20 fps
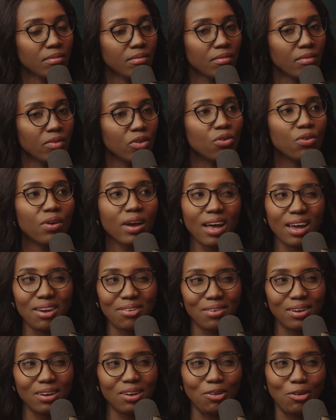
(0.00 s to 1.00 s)
you can't
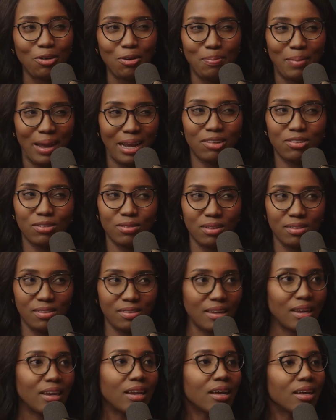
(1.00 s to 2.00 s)
really go back to the
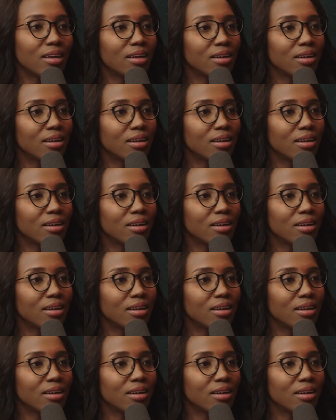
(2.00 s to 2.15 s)
seller.